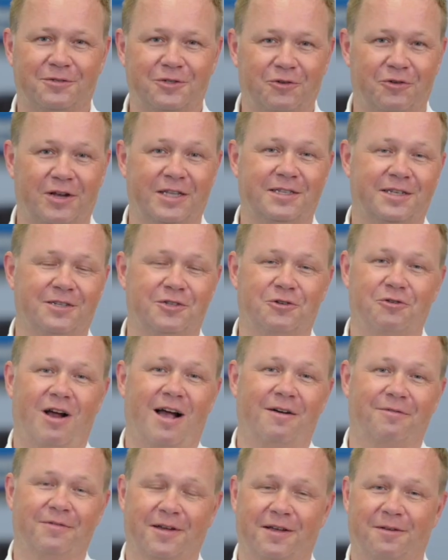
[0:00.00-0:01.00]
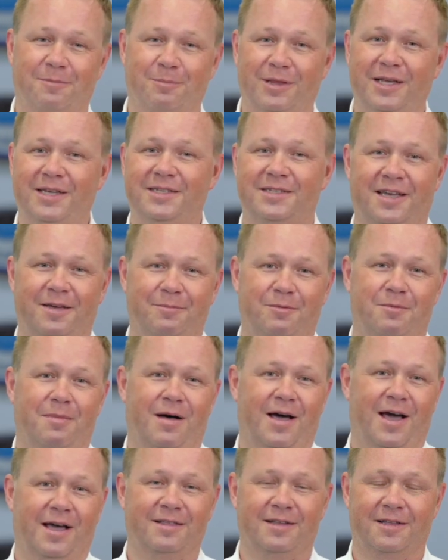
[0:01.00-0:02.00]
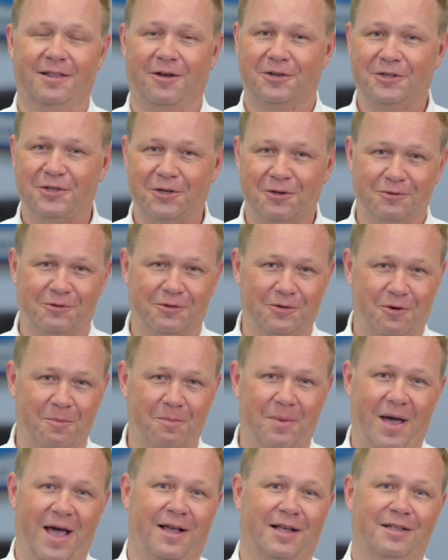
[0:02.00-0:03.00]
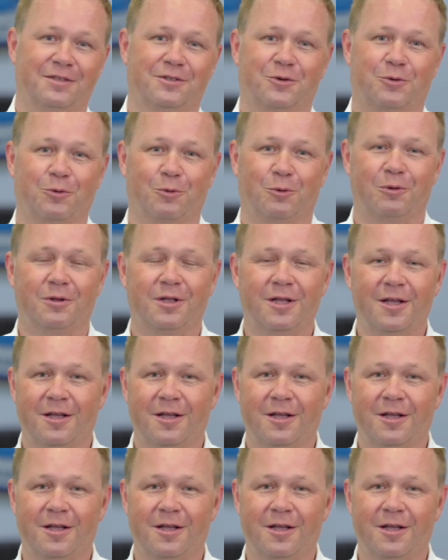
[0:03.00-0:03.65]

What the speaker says: streets and traffic, please keep in mind that our children are back in school,